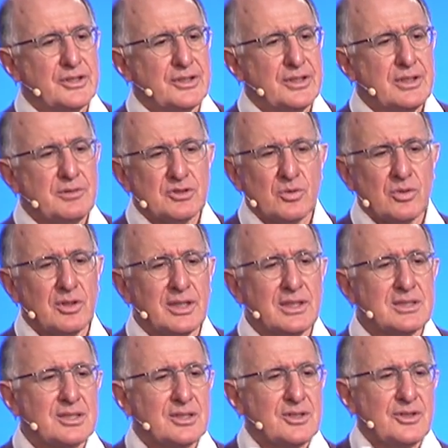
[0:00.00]
And there was
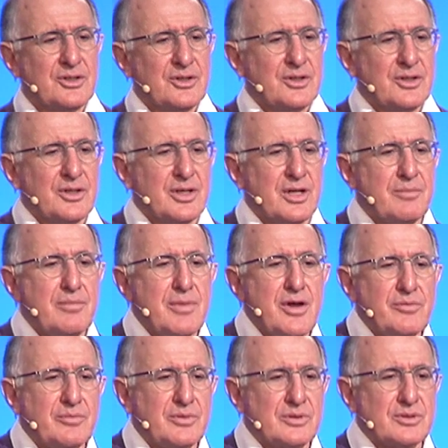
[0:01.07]
quite a
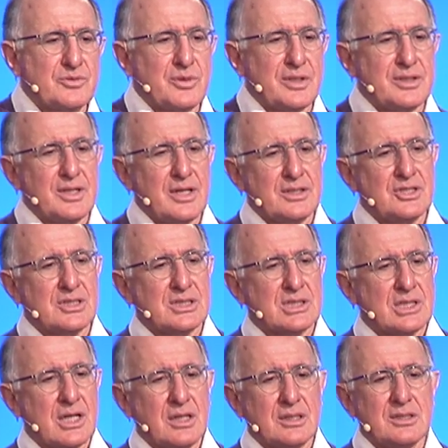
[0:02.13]
moment when I just
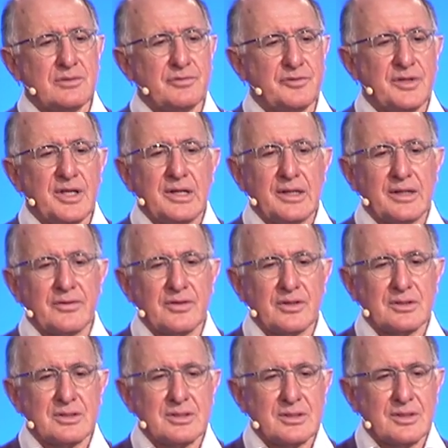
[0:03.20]
started feeling that,
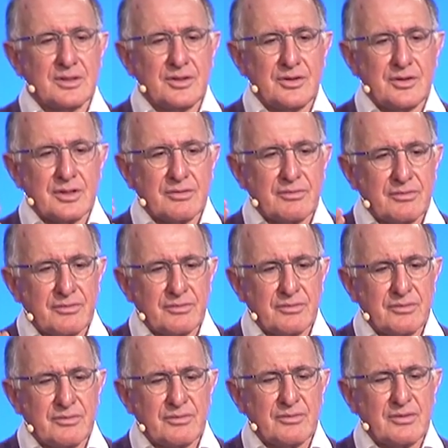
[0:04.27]
you know,
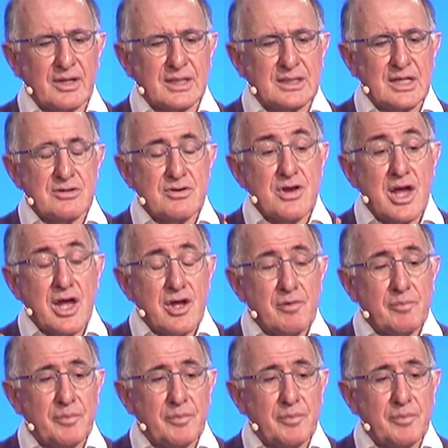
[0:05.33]
I don't know,